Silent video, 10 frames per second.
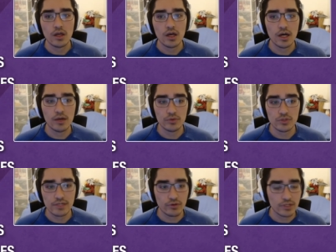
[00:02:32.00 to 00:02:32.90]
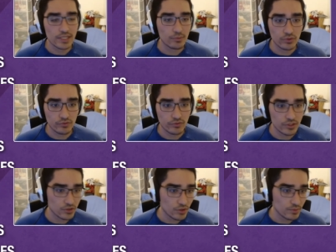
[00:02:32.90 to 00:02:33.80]
Um, you'll see, for example, in
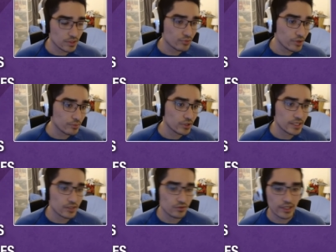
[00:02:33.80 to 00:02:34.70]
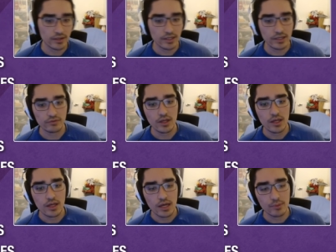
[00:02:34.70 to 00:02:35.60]
terms of the Premier League, you'll get a kind of
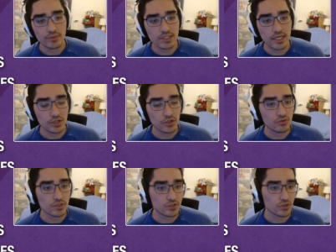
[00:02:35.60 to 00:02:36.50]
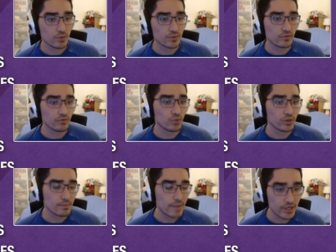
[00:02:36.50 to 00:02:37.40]
up-to-date news in terms of what
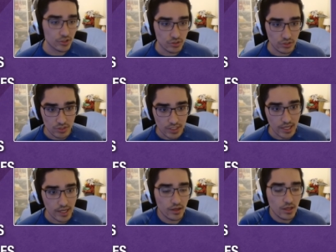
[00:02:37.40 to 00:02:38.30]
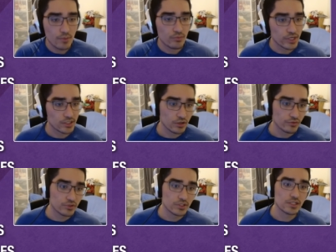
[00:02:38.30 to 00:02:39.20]
the managers are saying, press
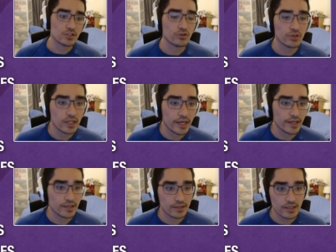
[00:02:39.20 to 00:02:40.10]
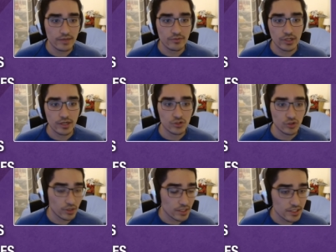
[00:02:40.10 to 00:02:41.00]
conferences, all the like, and even kind of
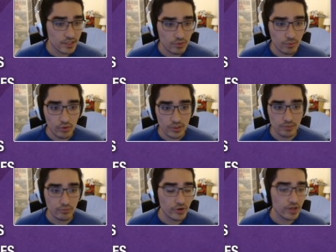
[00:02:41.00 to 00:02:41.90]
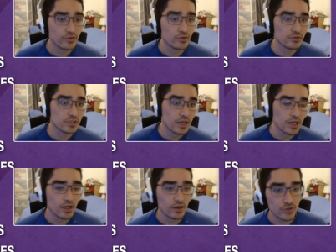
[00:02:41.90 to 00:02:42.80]
journalistic reports and previews
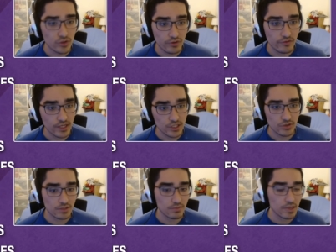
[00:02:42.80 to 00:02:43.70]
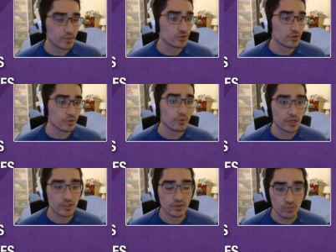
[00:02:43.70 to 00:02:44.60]
of certain fixtures and maybe certain
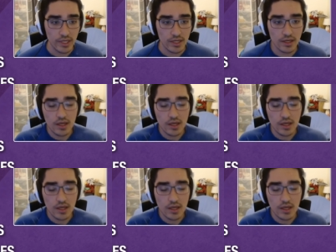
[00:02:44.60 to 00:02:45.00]
parts of the week.